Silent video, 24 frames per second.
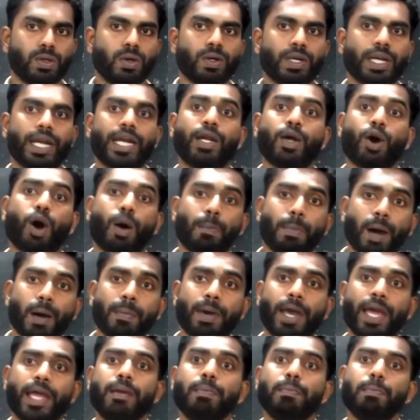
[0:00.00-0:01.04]
Okay,
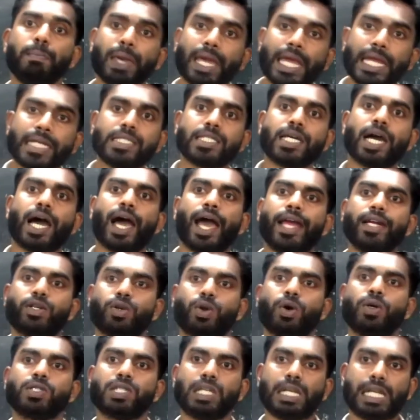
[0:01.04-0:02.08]
dopamine beta
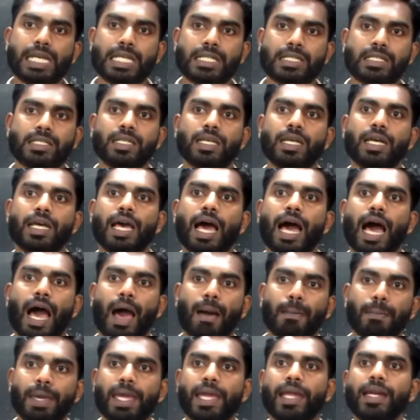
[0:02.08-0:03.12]
hydroxylase,
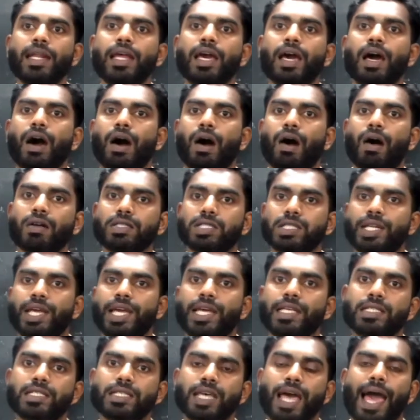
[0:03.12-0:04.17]
amine
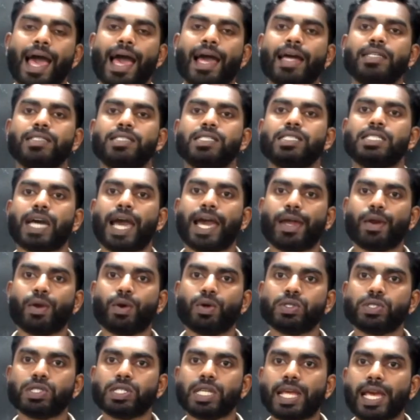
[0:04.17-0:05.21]
oxidase and
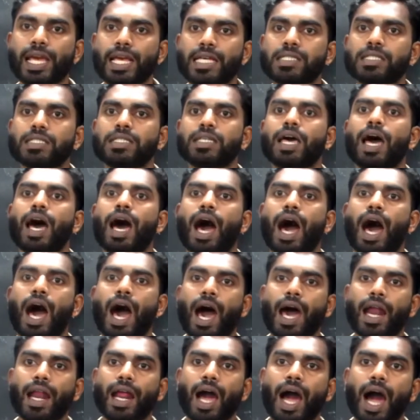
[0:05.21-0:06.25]
tyrosinase
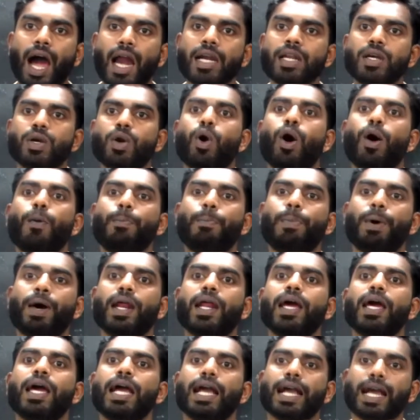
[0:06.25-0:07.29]
are all
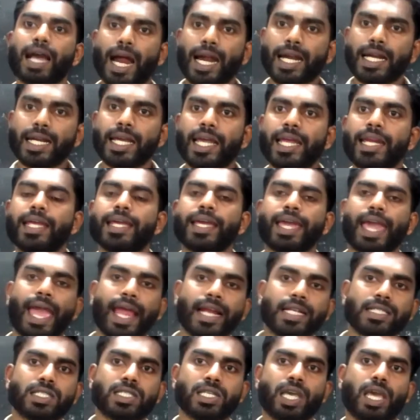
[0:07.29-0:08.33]
copper containing
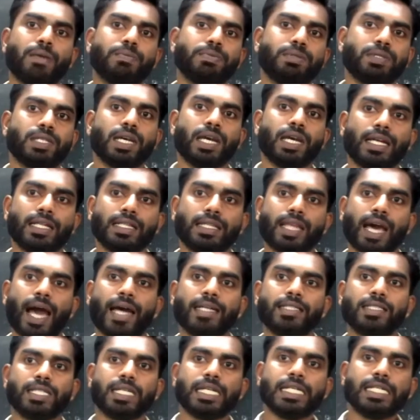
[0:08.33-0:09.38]
enzymes
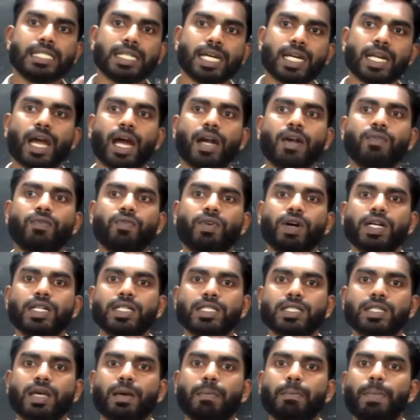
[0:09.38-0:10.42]
that
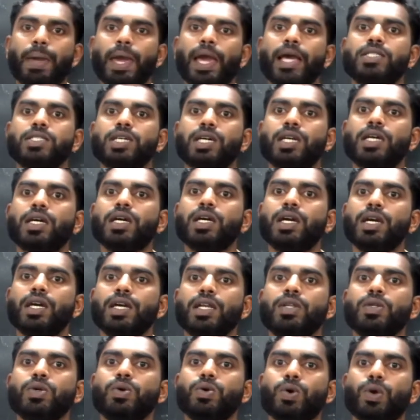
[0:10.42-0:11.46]
interconvert the major
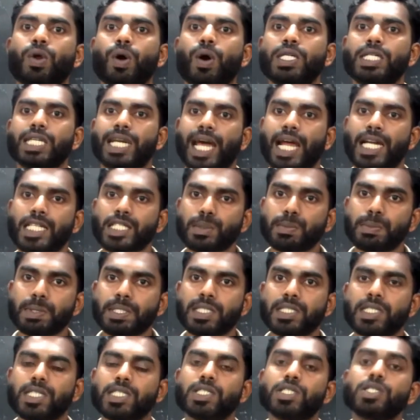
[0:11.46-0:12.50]

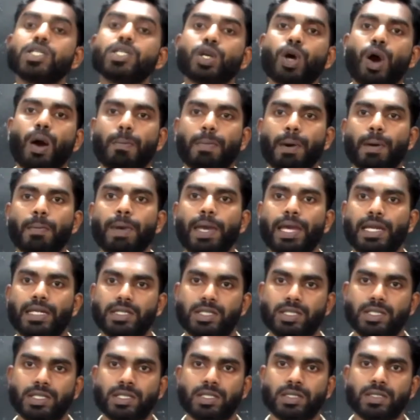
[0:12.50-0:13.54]
neurotransmitters
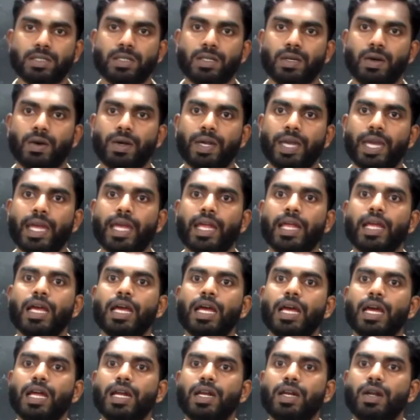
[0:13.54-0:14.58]
dopamines. Okay,
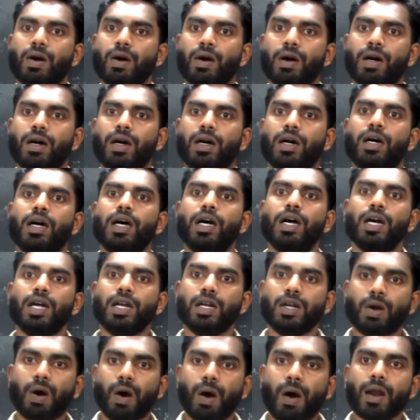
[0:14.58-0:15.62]

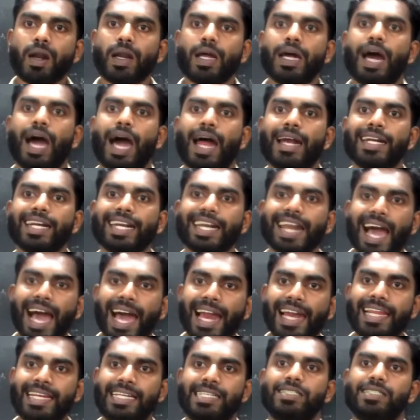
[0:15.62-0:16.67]

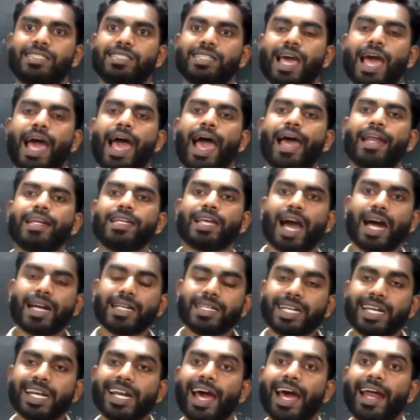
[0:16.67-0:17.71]
noradrenalines and
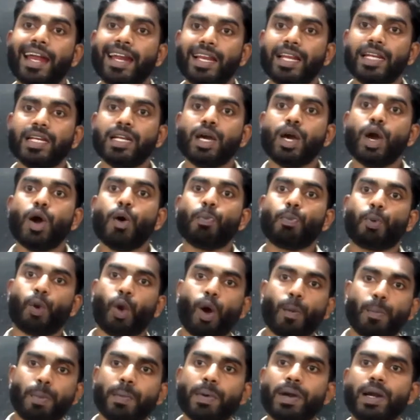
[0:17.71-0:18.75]
adrenaline
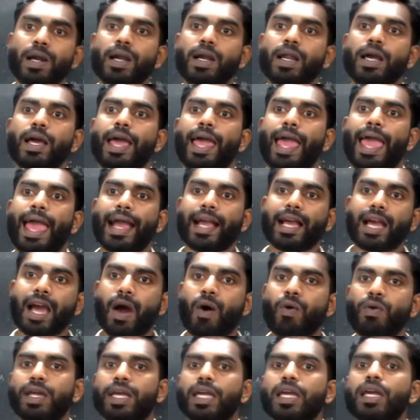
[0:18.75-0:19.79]
probable
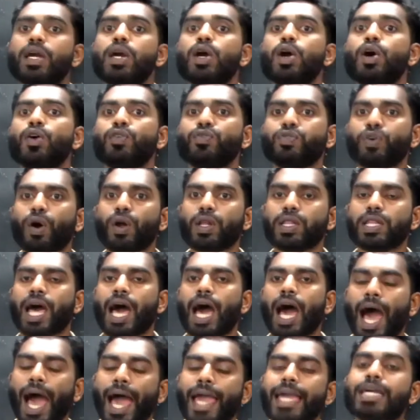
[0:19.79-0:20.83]
accounting for the
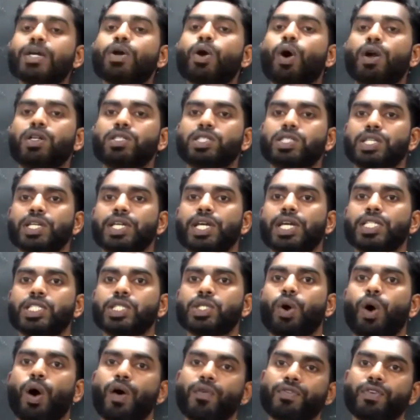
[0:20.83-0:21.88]
high
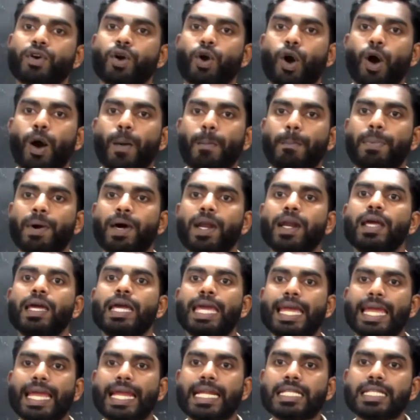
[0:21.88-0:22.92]
concentration of copper
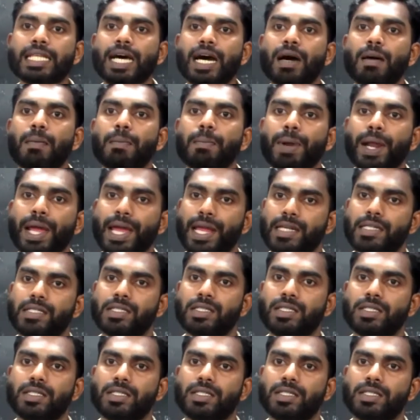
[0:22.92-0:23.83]
in the brains.